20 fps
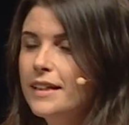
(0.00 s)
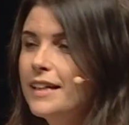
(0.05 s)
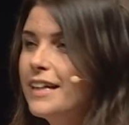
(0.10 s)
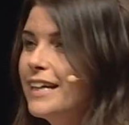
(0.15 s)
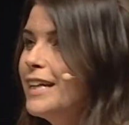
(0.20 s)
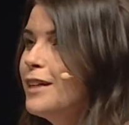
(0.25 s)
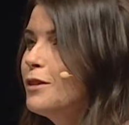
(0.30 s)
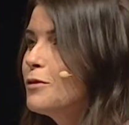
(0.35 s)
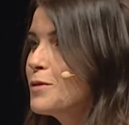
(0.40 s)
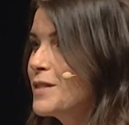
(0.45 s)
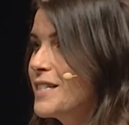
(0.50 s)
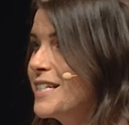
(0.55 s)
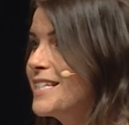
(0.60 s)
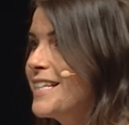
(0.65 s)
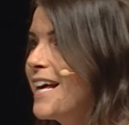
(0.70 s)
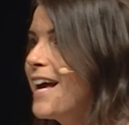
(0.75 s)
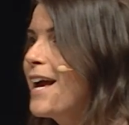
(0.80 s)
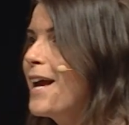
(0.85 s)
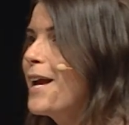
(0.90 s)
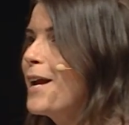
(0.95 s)
Eagle's the
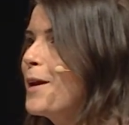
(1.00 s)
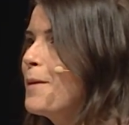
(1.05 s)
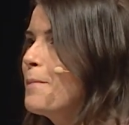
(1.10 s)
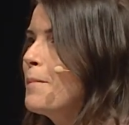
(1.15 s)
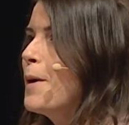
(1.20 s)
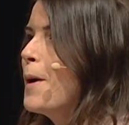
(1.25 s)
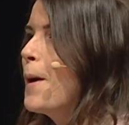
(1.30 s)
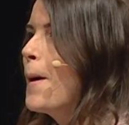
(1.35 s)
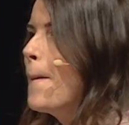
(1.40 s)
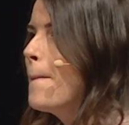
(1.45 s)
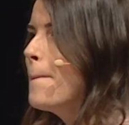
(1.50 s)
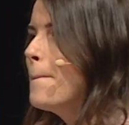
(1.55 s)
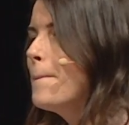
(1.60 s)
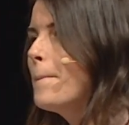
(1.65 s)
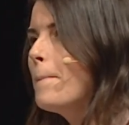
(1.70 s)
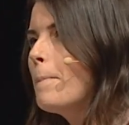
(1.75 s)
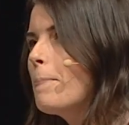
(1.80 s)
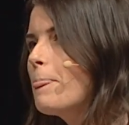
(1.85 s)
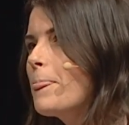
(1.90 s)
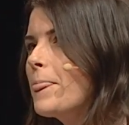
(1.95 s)
same
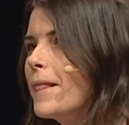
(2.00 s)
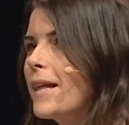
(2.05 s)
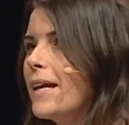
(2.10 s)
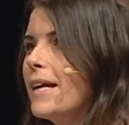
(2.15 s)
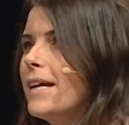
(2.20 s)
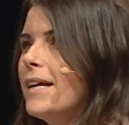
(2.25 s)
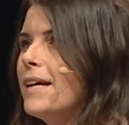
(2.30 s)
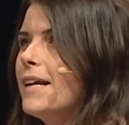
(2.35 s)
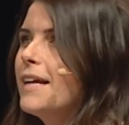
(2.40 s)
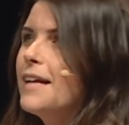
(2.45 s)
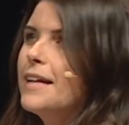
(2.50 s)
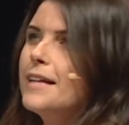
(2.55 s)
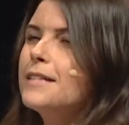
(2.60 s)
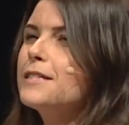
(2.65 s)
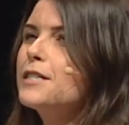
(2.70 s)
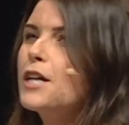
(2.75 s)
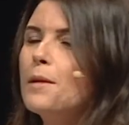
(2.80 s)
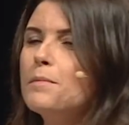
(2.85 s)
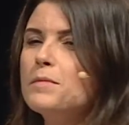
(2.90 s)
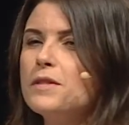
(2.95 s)
in
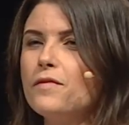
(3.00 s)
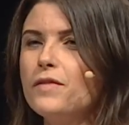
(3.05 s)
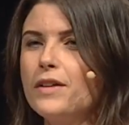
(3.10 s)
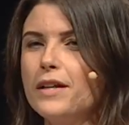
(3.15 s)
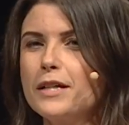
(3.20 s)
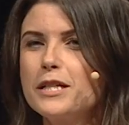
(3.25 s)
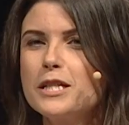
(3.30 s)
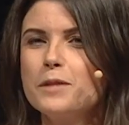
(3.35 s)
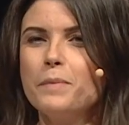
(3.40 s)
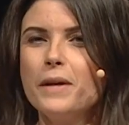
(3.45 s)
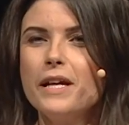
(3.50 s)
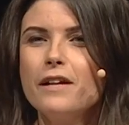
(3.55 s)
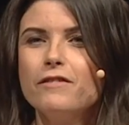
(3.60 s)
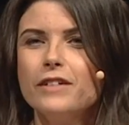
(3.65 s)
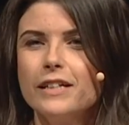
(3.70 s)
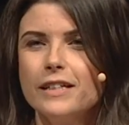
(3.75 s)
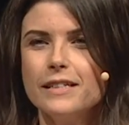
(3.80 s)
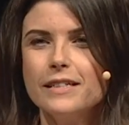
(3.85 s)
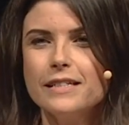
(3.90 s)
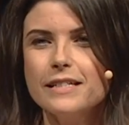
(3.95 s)
terms of the
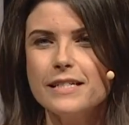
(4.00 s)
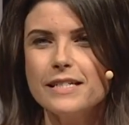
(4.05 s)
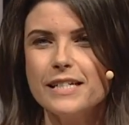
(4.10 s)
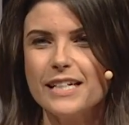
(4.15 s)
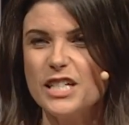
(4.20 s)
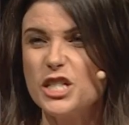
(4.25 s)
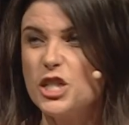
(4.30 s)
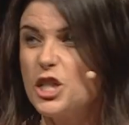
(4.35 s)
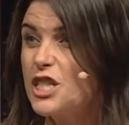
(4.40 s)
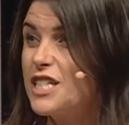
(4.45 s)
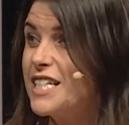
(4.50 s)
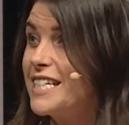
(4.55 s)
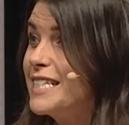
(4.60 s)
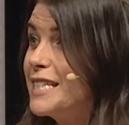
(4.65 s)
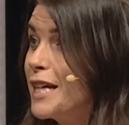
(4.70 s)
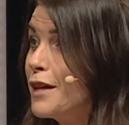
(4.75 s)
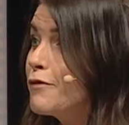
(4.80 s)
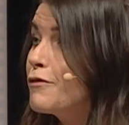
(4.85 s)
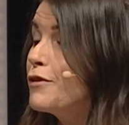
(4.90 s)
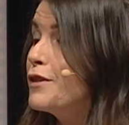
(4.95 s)
experience. It's just a
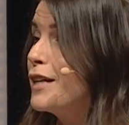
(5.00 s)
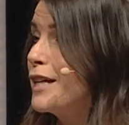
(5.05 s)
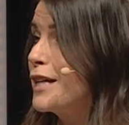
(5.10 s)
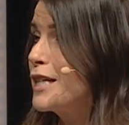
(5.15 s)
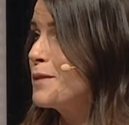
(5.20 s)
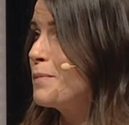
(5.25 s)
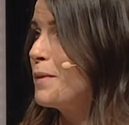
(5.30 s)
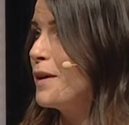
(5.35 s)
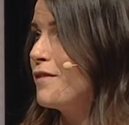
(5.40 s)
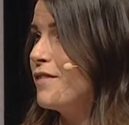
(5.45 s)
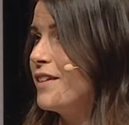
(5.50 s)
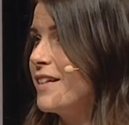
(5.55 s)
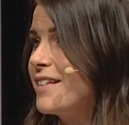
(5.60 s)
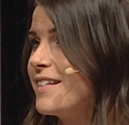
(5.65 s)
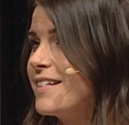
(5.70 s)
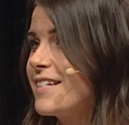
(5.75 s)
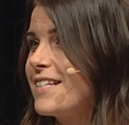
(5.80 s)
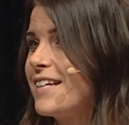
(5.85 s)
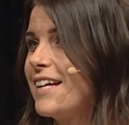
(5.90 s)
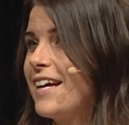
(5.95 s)
different
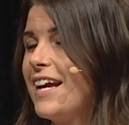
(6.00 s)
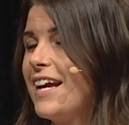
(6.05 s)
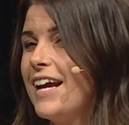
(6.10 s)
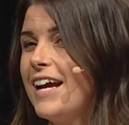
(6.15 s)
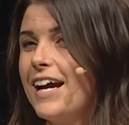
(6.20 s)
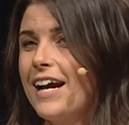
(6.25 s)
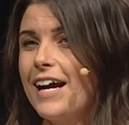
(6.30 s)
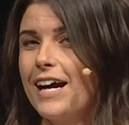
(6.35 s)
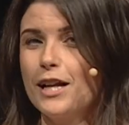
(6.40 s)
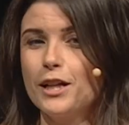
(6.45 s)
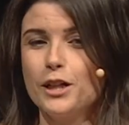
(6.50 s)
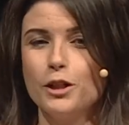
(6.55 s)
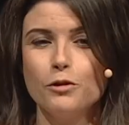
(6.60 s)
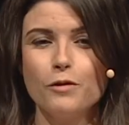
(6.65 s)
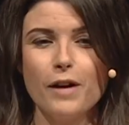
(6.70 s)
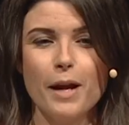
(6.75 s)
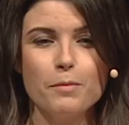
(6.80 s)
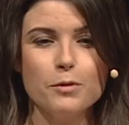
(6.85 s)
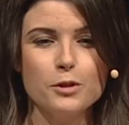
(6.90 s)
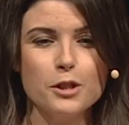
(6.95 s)
experience. And you're
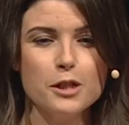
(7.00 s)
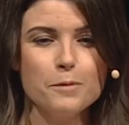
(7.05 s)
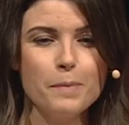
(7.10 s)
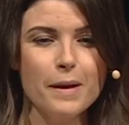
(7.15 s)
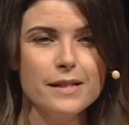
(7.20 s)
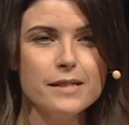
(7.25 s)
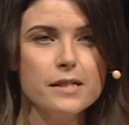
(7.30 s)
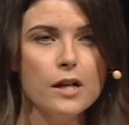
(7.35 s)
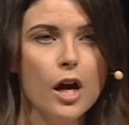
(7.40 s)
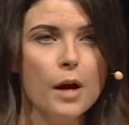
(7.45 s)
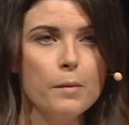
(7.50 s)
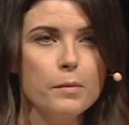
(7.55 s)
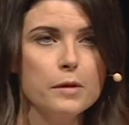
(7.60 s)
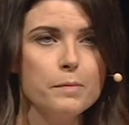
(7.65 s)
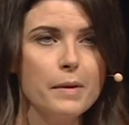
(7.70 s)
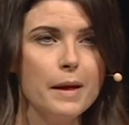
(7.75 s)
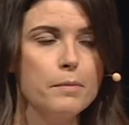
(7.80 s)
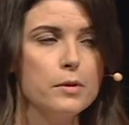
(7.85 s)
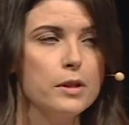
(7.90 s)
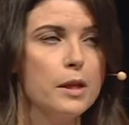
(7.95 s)
able to spend time with
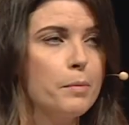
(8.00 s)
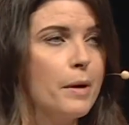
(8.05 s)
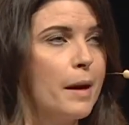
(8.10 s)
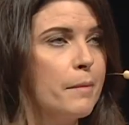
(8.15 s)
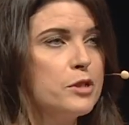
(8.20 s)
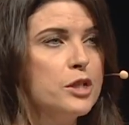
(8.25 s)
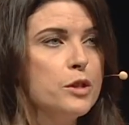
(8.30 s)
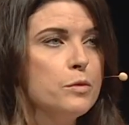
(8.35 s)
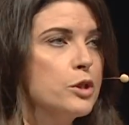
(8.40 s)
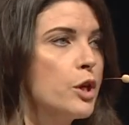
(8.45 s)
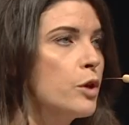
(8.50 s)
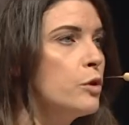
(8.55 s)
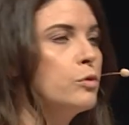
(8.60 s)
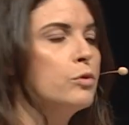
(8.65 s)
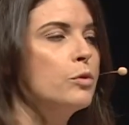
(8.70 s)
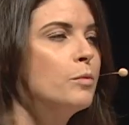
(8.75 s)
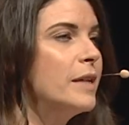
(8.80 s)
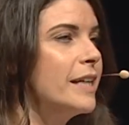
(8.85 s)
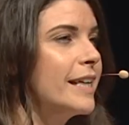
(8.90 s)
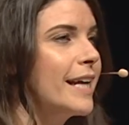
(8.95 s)
people that perhaps you don't
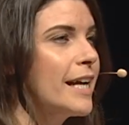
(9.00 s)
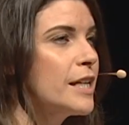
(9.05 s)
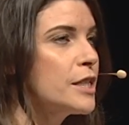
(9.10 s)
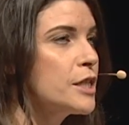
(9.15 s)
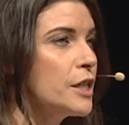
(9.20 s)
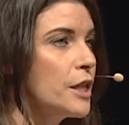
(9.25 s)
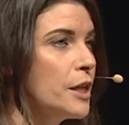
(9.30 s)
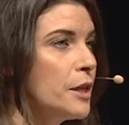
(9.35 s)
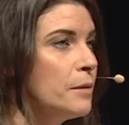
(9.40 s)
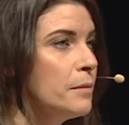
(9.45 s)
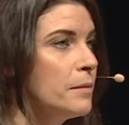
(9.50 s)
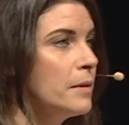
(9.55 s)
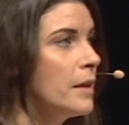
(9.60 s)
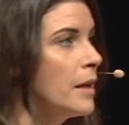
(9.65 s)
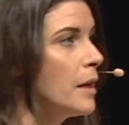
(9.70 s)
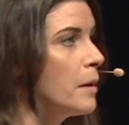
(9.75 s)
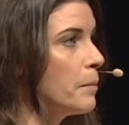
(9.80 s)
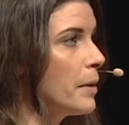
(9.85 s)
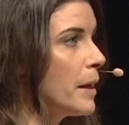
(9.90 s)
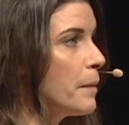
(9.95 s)
normally get to.
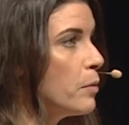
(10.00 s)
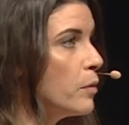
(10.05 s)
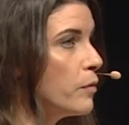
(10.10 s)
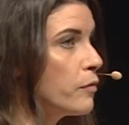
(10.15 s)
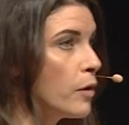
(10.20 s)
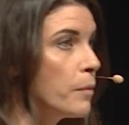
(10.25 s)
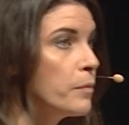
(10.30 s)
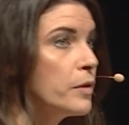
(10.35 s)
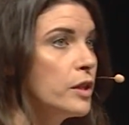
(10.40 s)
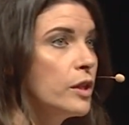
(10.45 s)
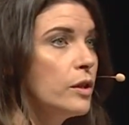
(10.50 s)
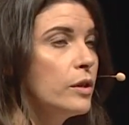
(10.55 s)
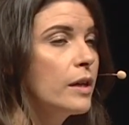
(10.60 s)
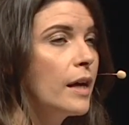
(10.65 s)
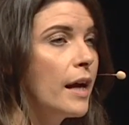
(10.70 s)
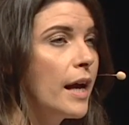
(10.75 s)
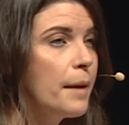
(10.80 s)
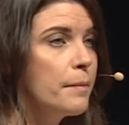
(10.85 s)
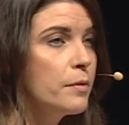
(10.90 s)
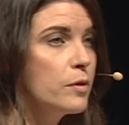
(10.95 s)
People from the
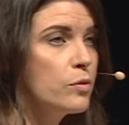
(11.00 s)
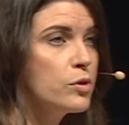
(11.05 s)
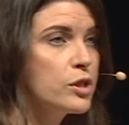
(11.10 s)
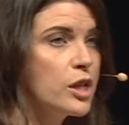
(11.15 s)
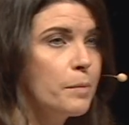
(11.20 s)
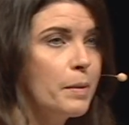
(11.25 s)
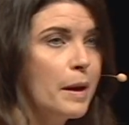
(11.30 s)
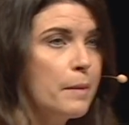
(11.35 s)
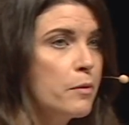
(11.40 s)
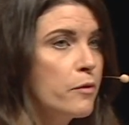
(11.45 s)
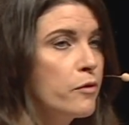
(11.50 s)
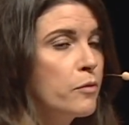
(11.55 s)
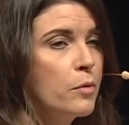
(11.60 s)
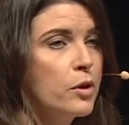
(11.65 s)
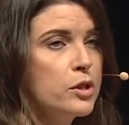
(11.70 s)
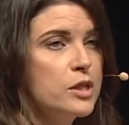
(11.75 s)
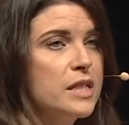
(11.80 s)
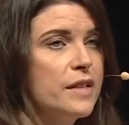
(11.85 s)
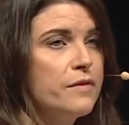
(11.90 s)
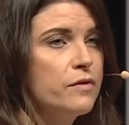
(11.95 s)
UK, but also people from
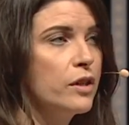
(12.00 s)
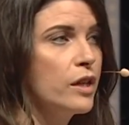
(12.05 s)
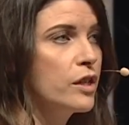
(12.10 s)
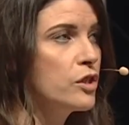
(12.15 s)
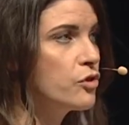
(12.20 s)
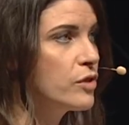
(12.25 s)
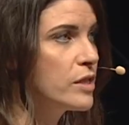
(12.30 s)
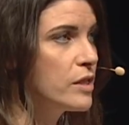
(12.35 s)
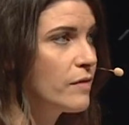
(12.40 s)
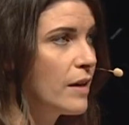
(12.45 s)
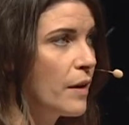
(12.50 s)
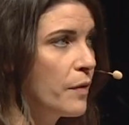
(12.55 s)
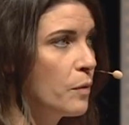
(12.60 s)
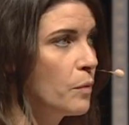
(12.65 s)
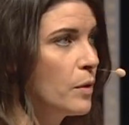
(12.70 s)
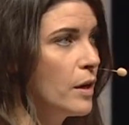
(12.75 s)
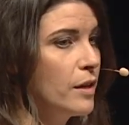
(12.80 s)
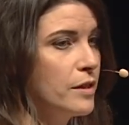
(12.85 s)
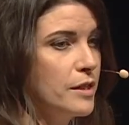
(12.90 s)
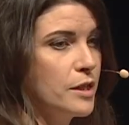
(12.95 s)
lots of different countries around the
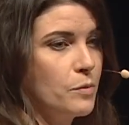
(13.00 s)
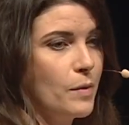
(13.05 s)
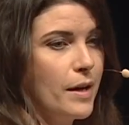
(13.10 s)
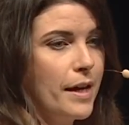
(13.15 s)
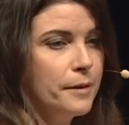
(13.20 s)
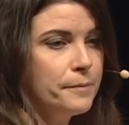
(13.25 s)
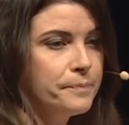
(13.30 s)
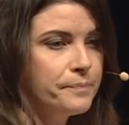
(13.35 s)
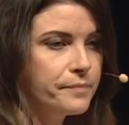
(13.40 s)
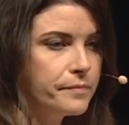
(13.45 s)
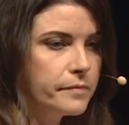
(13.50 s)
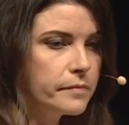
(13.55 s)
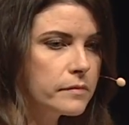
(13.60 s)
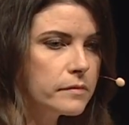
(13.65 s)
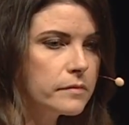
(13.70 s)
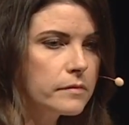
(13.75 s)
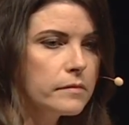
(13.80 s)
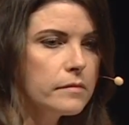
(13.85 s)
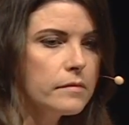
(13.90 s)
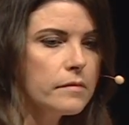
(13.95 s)
world as well.
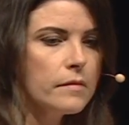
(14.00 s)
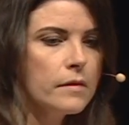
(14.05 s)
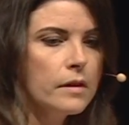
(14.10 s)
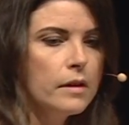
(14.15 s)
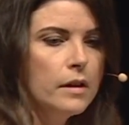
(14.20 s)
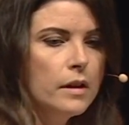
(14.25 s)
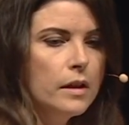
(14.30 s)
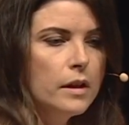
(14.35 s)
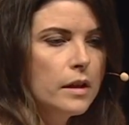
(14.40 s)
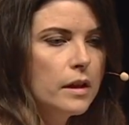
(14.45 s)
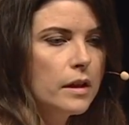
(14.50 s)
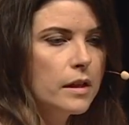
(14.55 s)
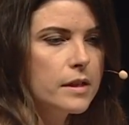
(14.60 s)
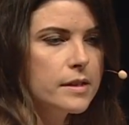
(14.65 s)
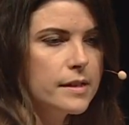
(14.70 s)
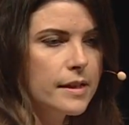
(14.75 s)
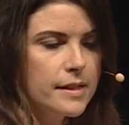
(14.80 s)
You can see